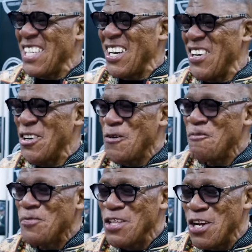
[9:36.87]
so
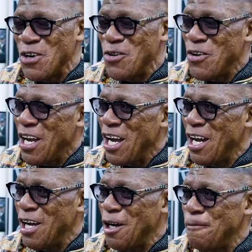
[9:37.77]
no,
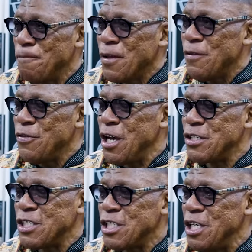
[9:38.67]
uh,
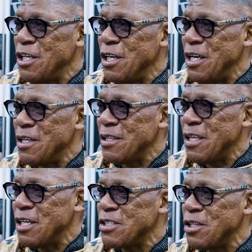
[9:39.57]
there's a
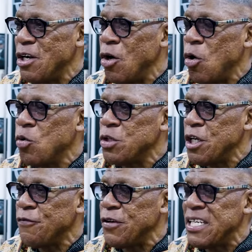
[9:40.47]
there's a whole
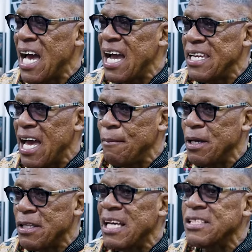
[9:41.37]
different
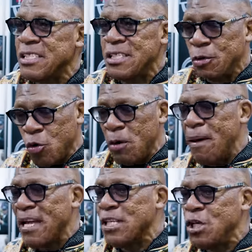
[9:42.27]
dynamic. That's just like going
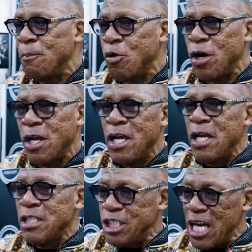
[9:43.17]
back to your boy
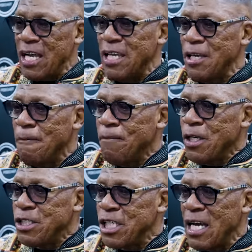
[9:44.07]
Charlie.
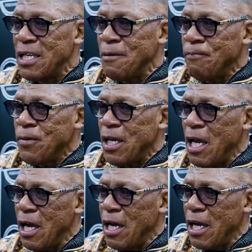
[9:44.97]
Charlie,
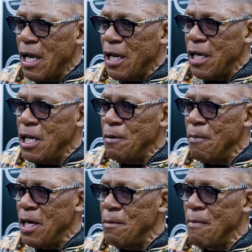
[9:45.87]
uh, he
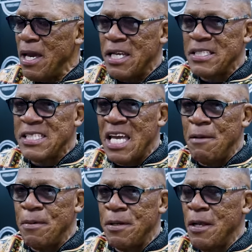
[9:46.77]
he made a
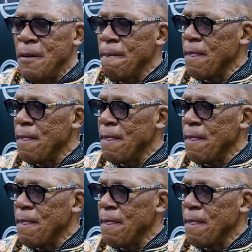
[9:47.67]
statement